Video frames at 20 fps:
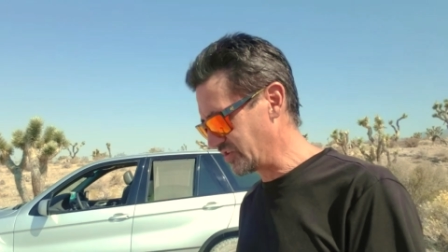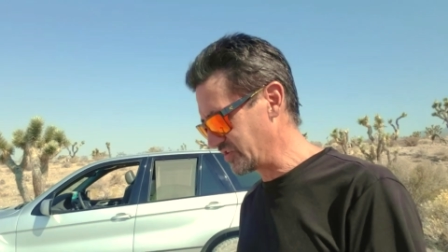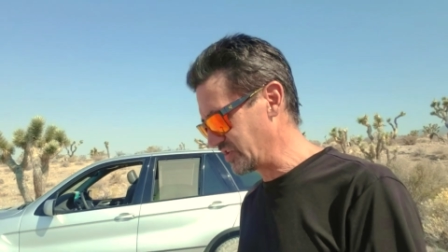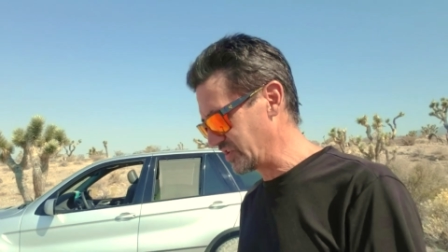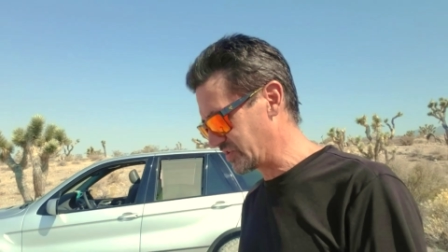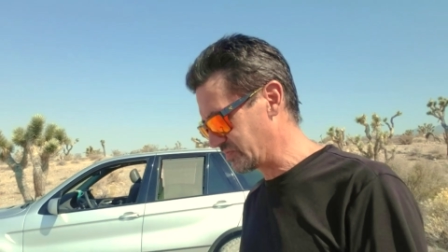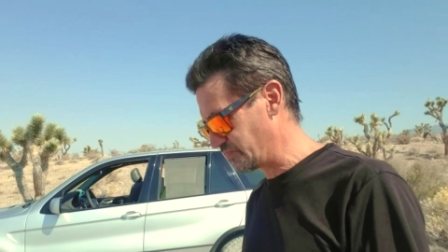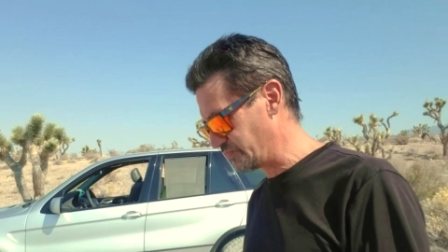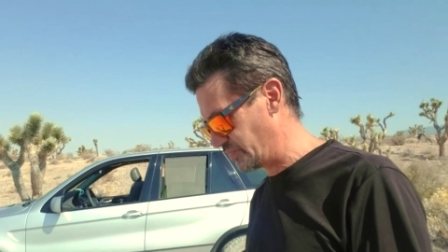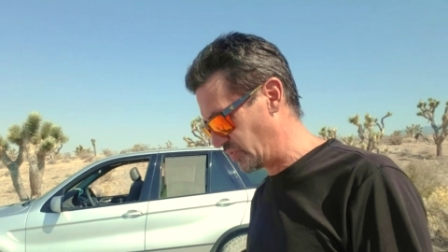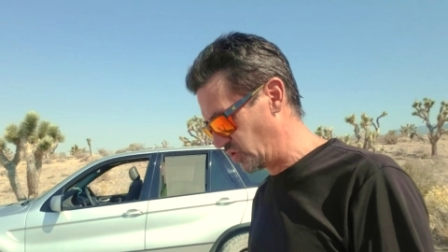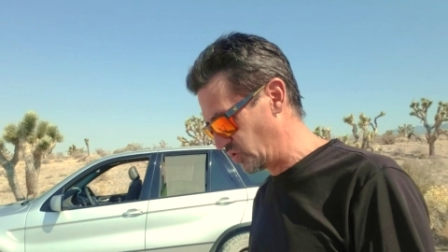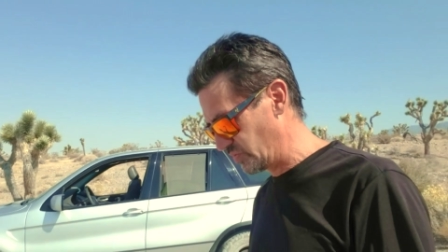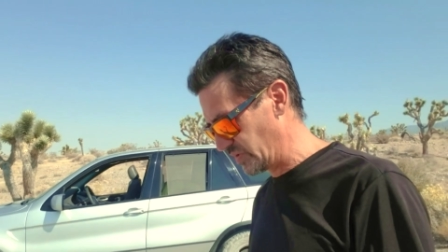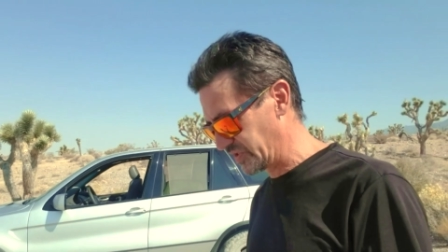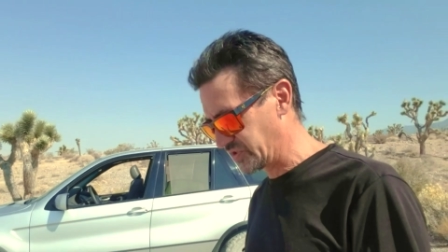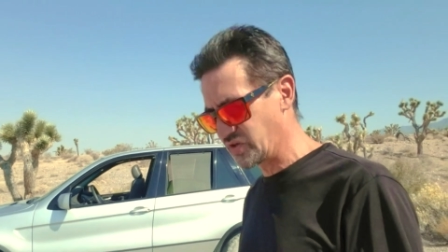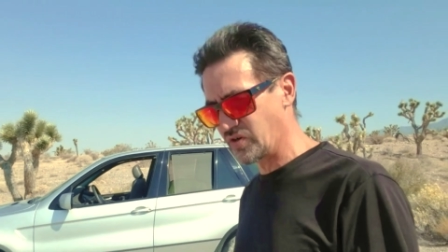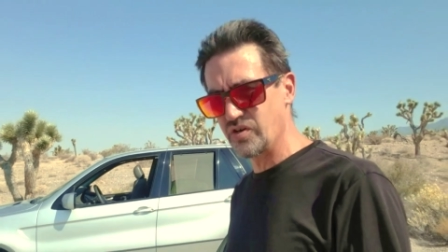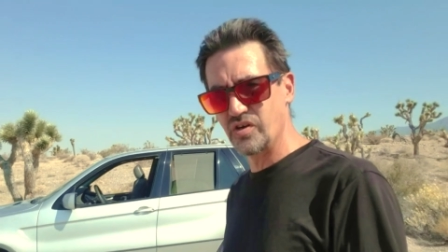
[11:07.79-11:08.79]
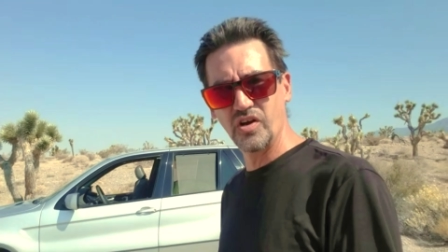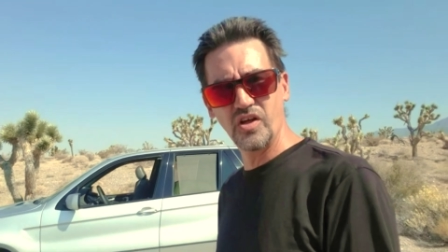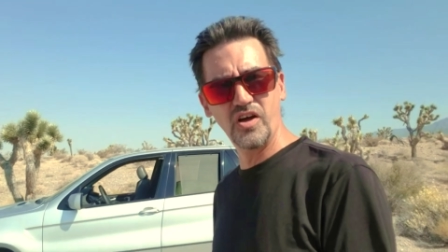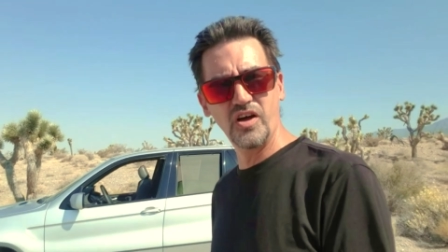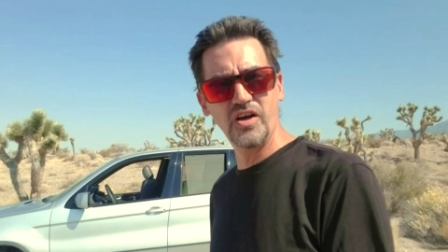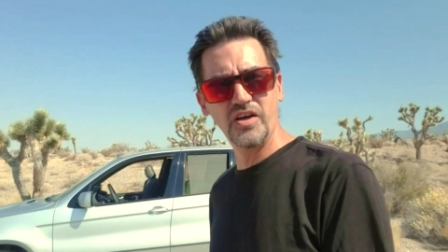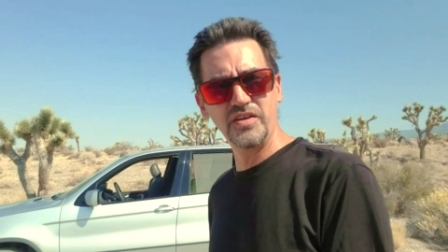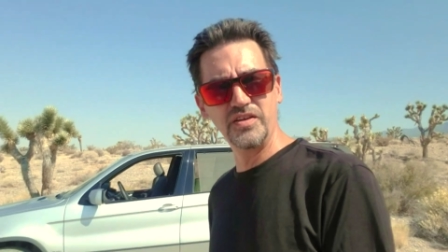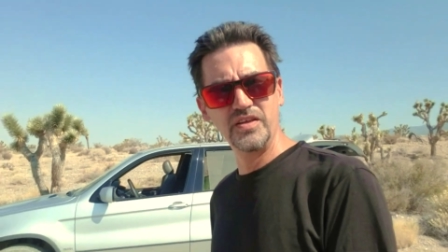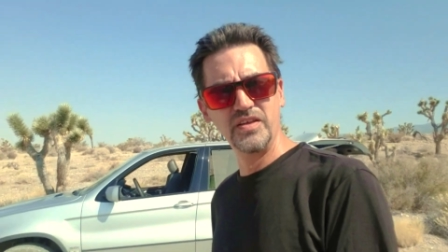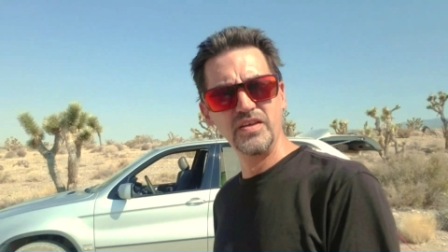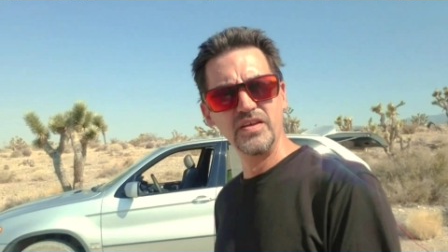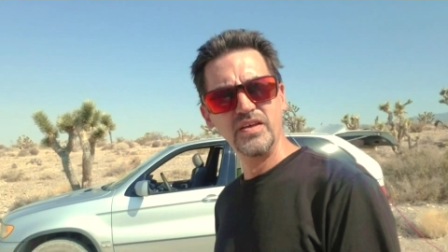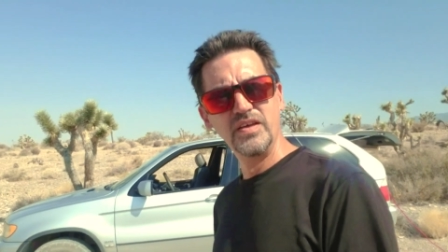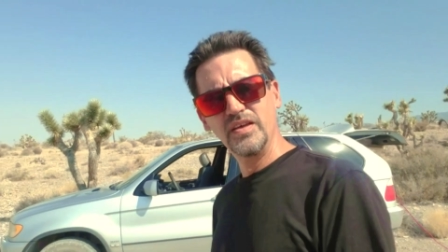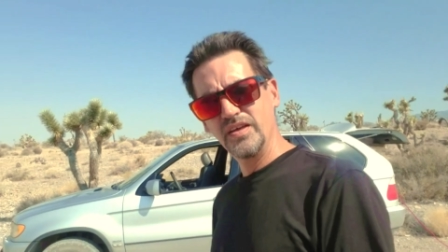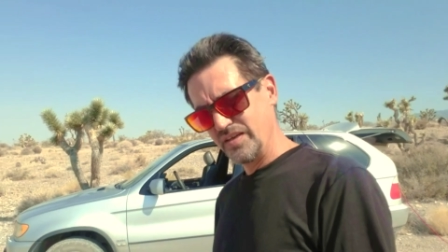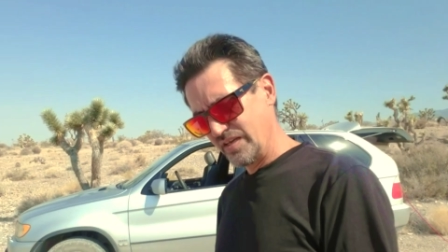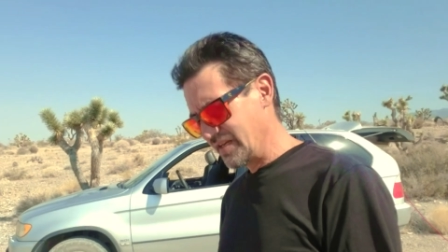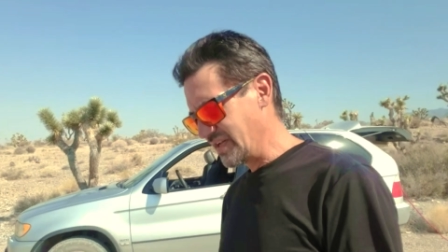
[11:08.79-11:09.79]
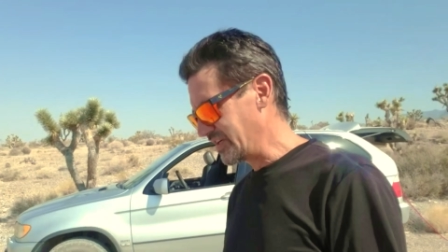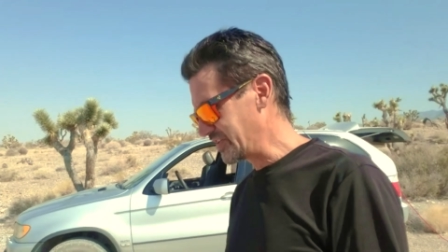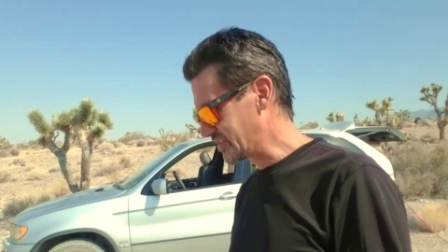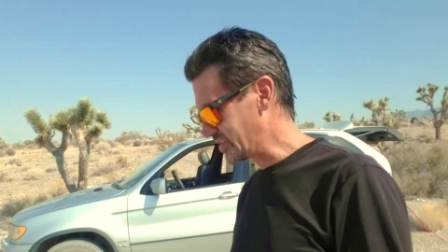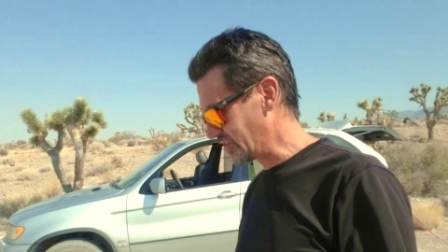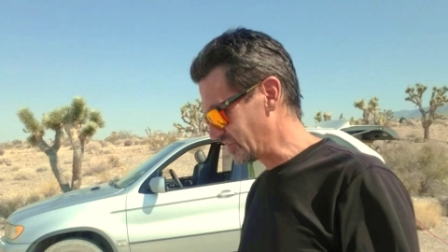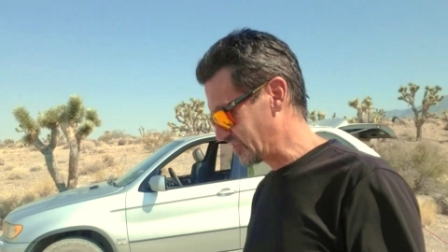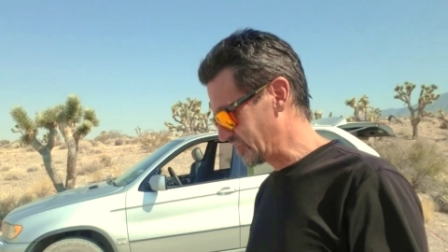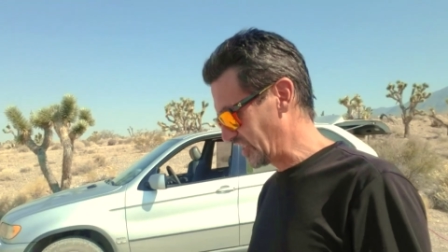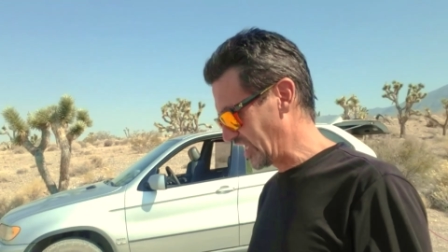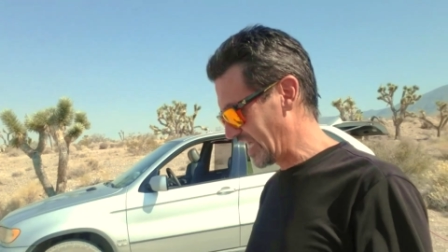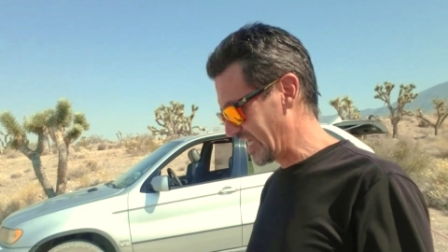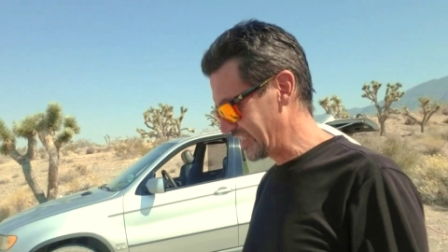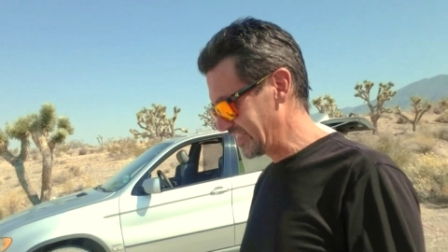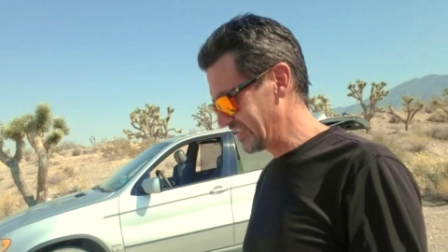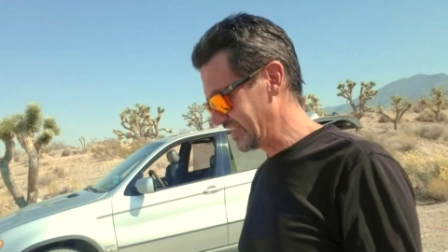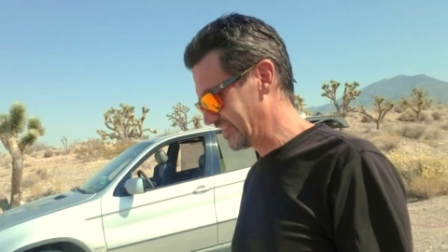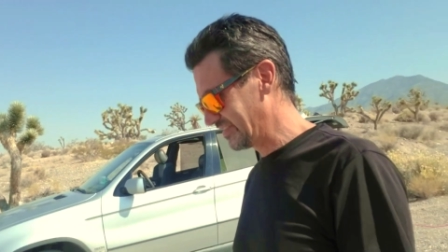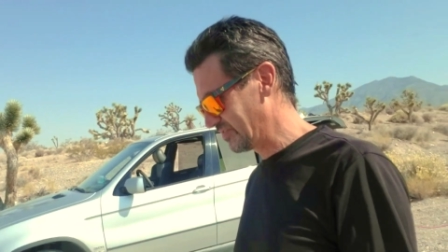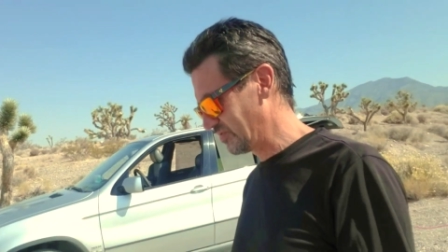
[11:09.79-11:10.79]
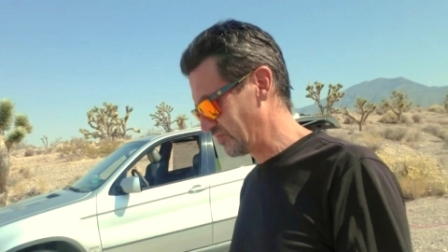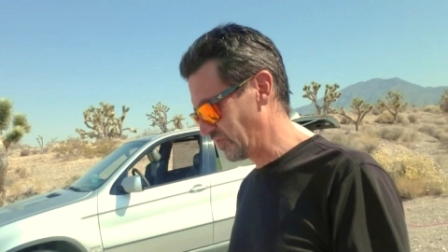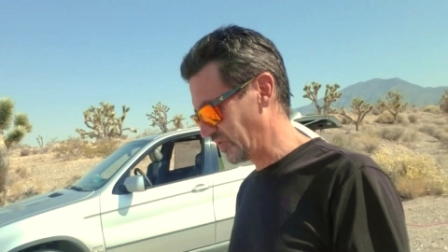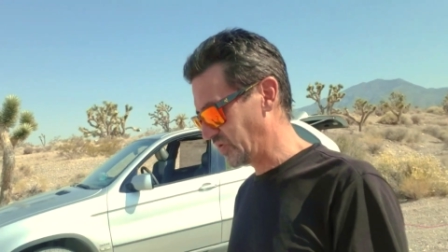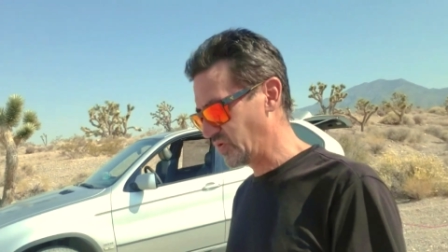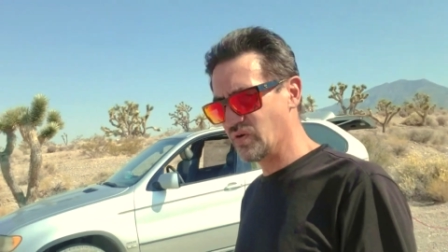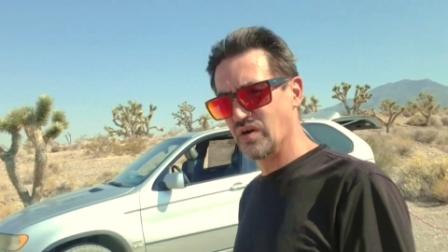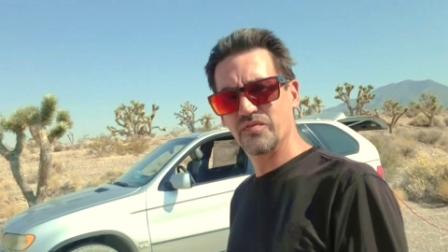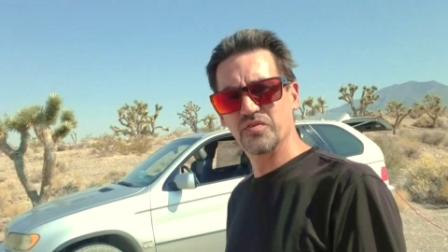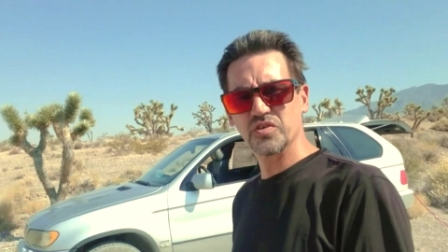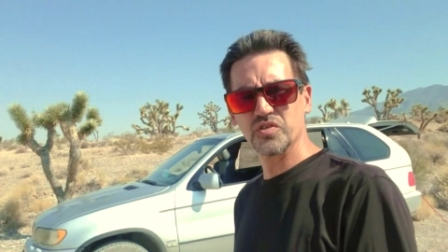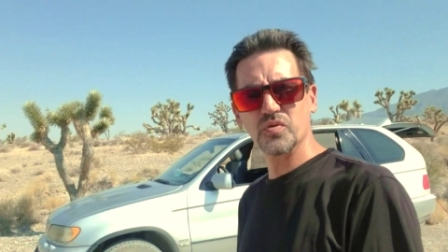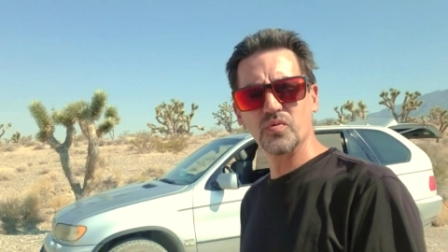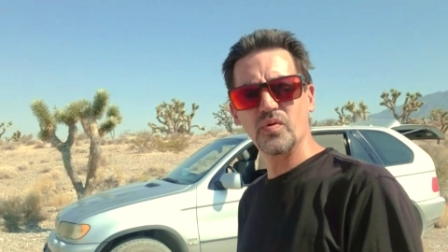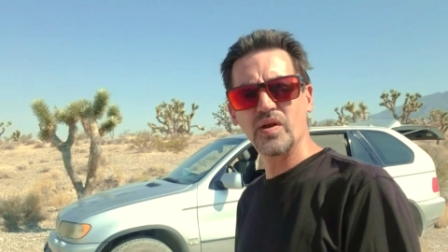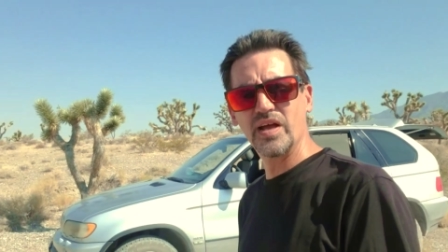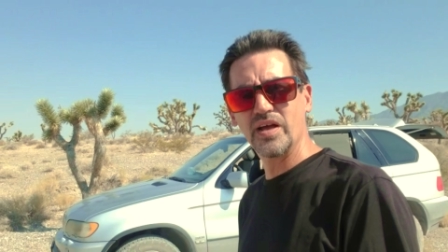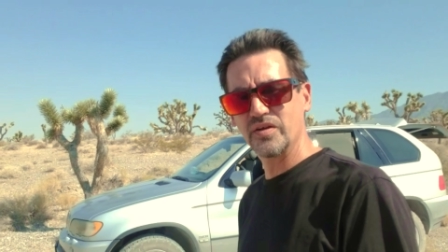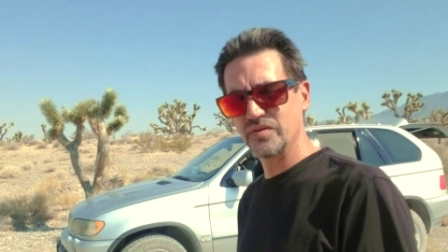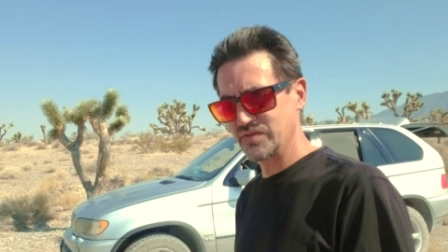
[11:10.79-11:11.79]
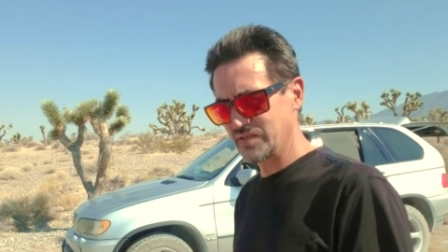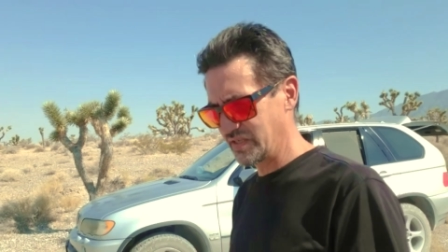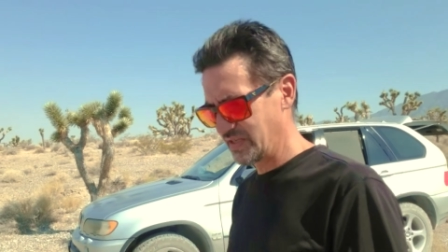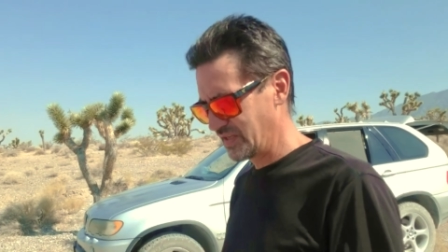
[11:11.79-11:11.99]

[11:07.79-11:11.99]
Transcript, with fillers: Just boom, I turn it on and I start chatting with whoever's around.